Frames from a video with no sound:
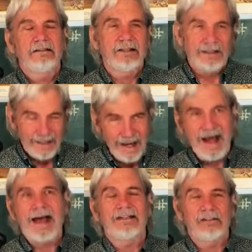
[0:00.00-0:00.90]

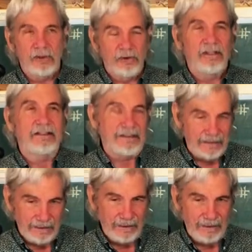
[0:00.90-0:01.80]
deny you
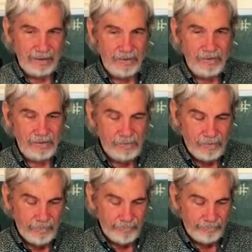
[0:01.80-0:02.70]
again.
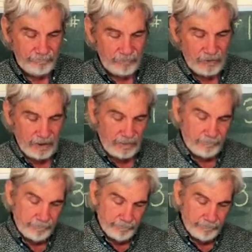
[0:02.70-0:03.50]
Okay.